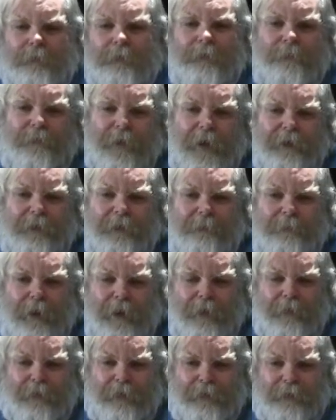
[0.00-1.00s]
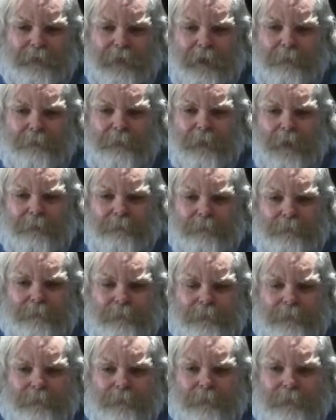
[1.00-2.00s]
the fact of the matter is, I'm, um, um,
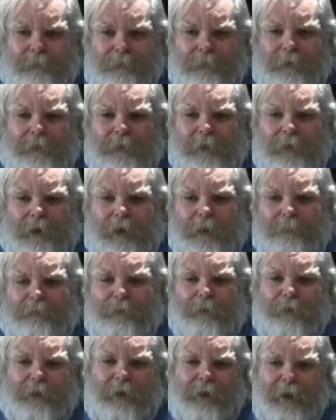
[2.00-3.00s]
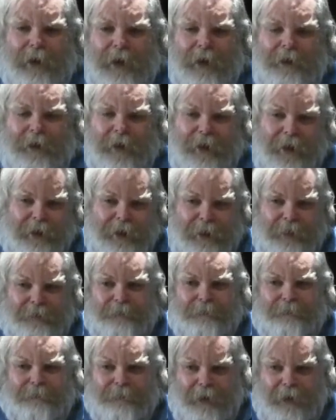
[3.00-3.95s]
I'm sort of glad that I got